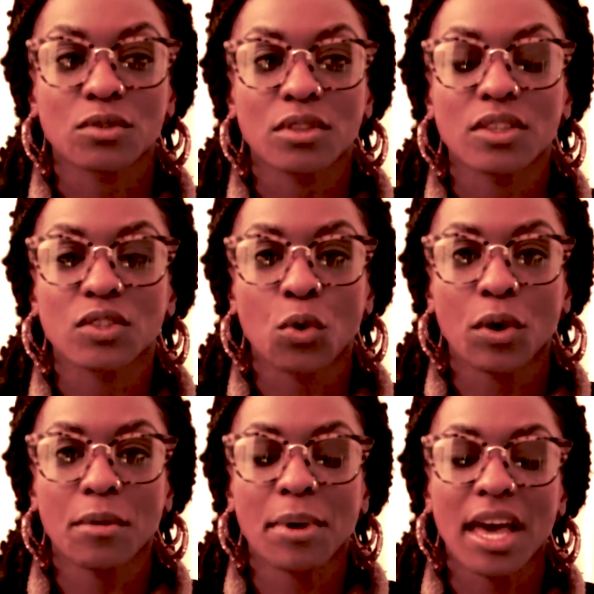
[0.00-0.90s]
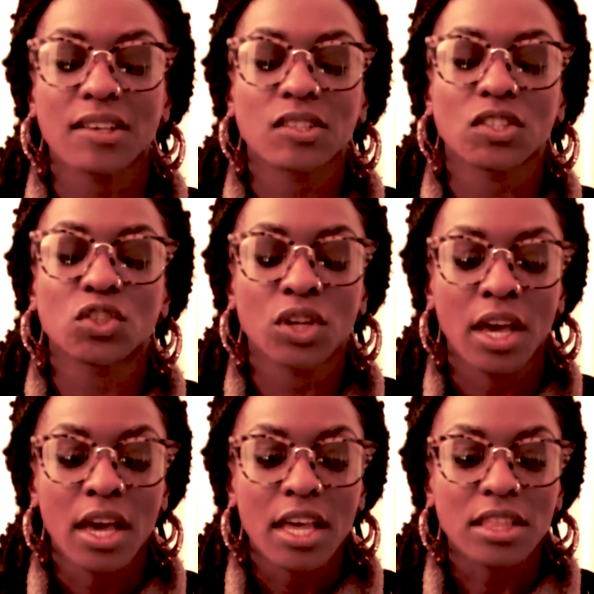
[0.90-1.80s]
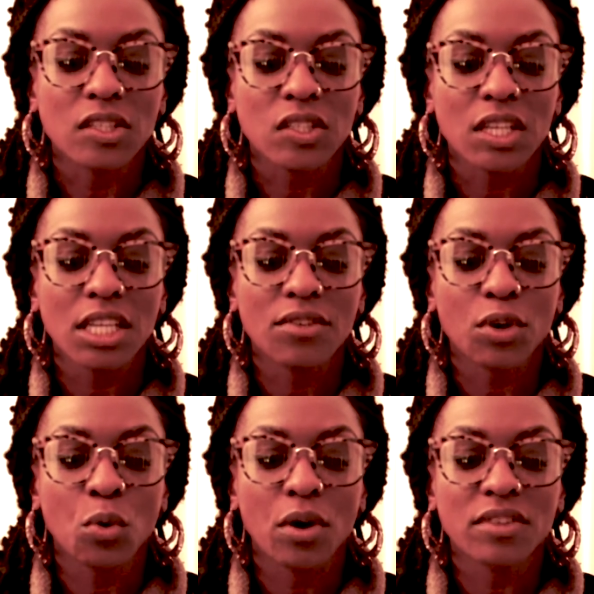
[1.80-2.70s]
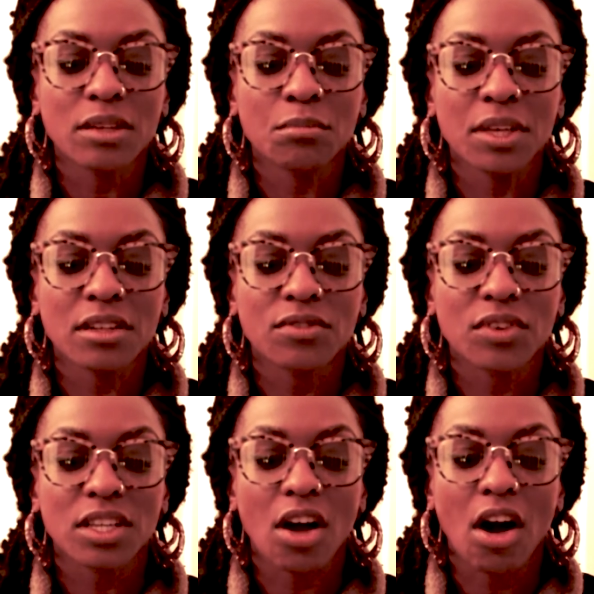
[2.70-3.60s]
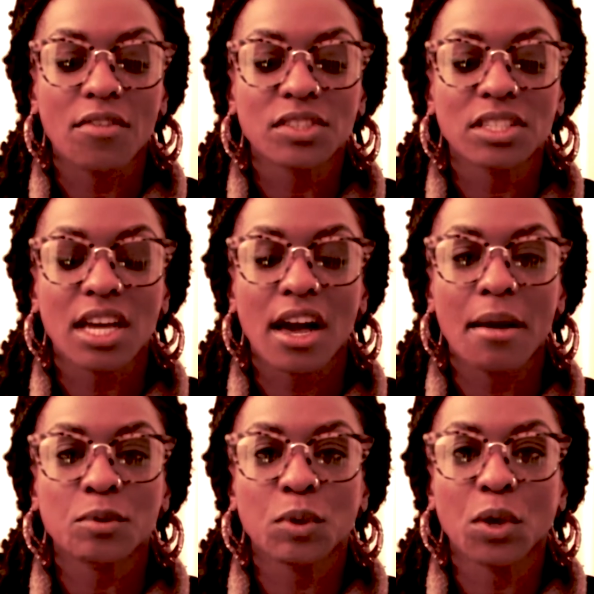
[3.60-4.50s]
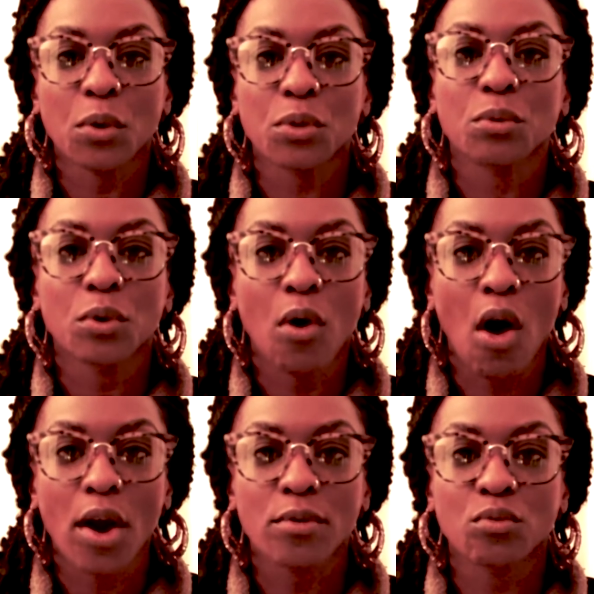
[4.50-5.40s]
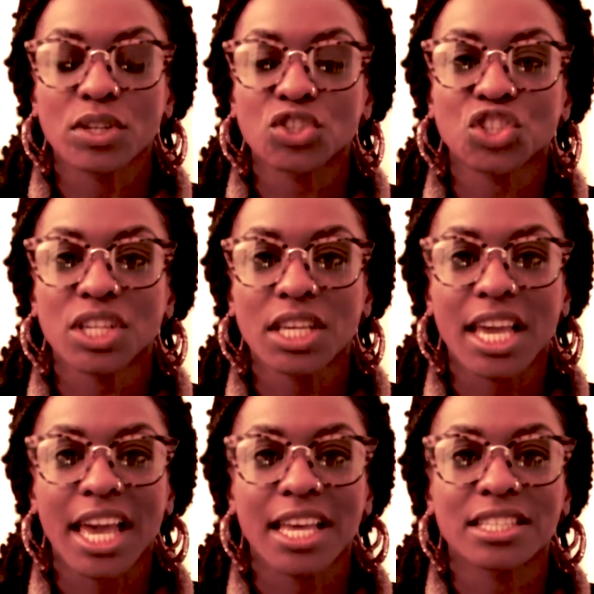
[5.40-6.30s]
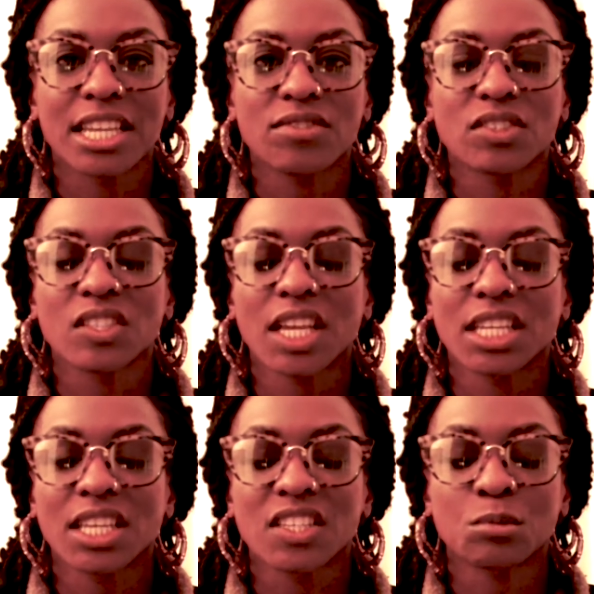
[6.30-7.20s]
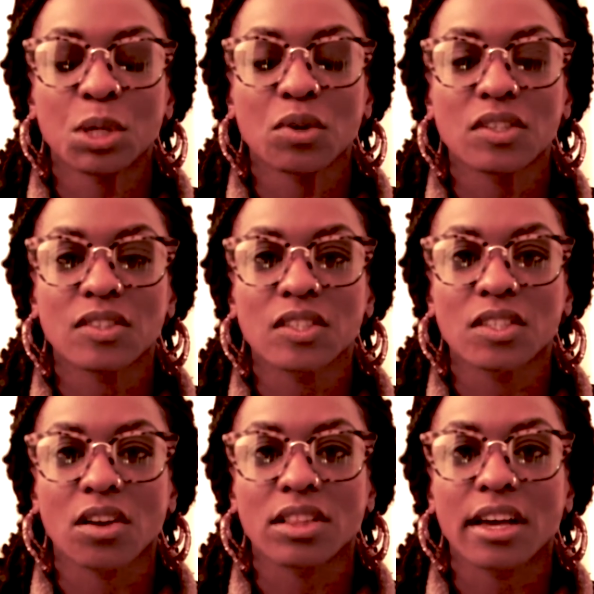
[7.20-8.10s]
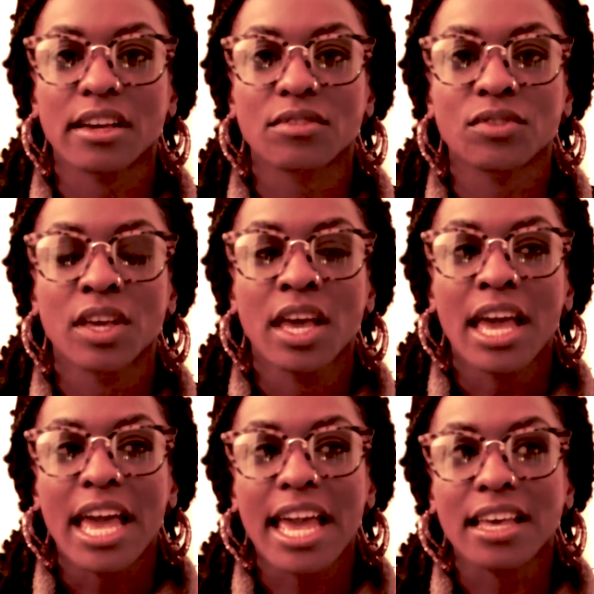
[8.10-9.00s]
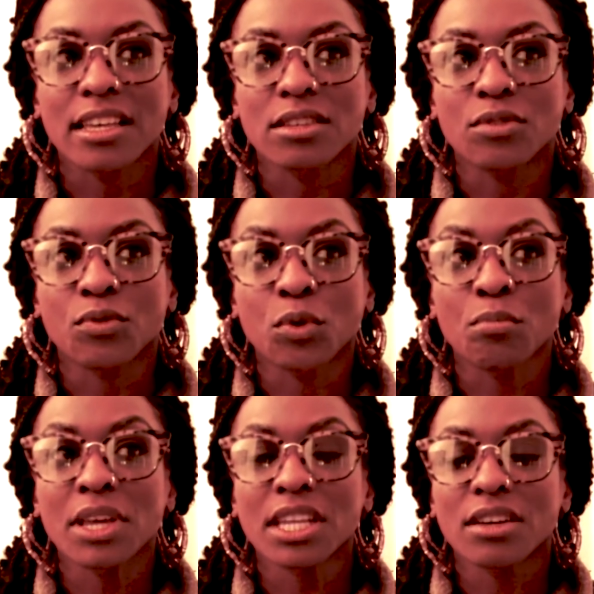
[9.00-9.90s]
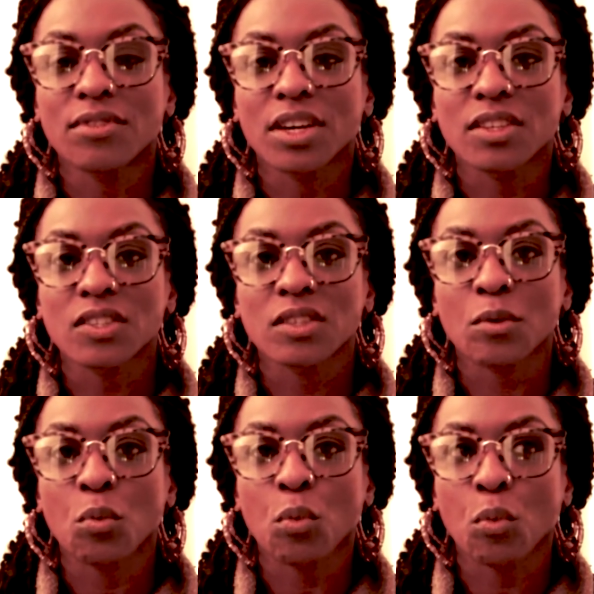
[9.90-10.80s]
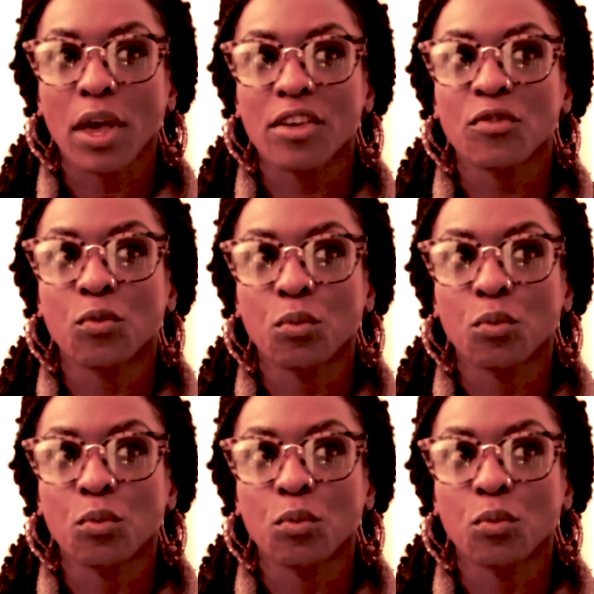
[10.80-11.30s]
this quick passage. The seed of equivalent benefit. Oftentimes we go through heart-wrenching and devastating experiences in our life. And for many of us, if